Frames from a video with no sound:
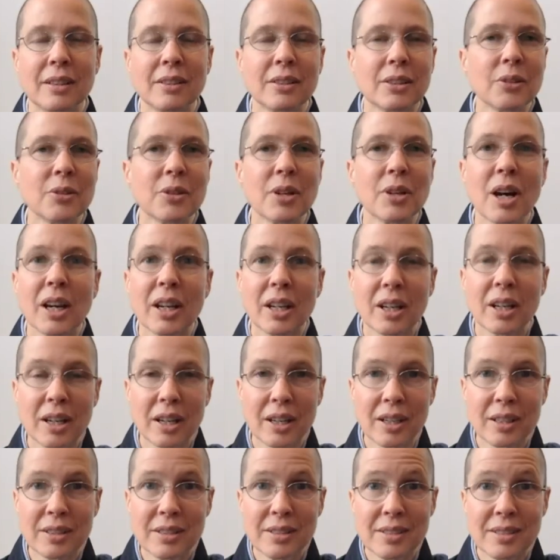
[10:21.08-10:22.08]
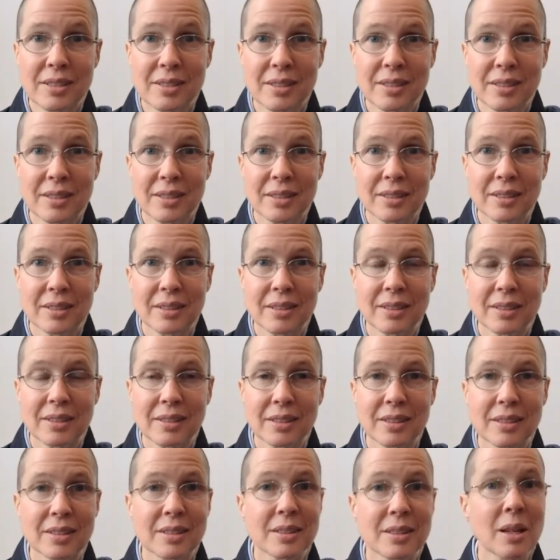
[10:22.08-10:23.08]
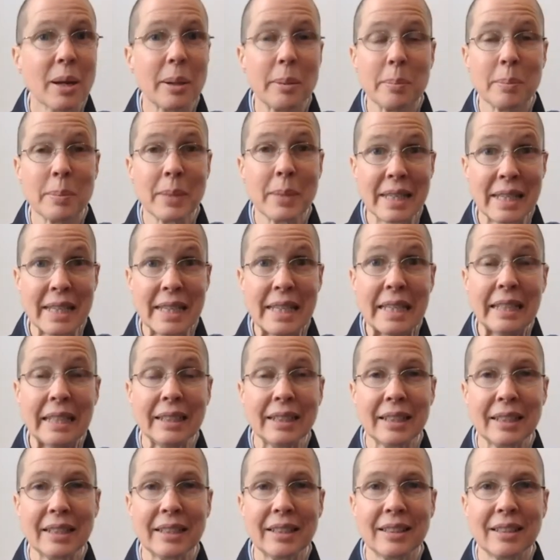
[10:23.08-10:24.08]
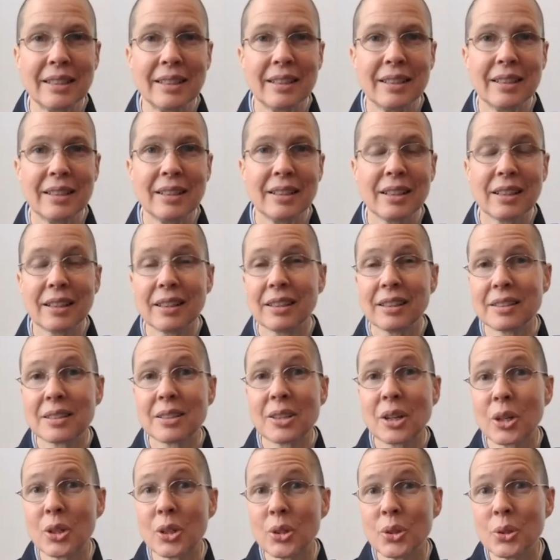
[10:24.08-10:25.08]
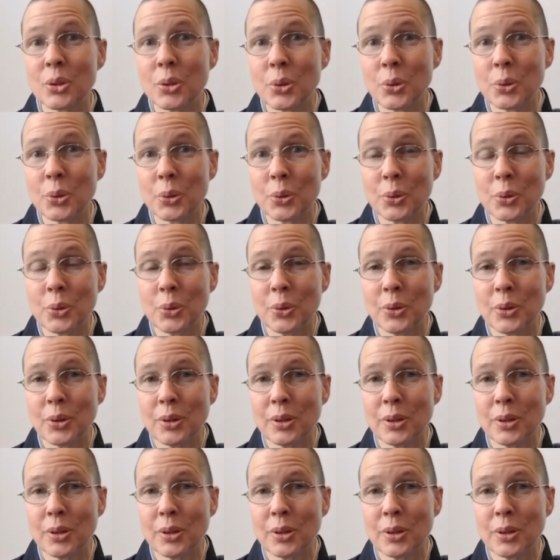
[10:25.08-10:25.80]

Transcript: They're not us. It's not me. It's not you.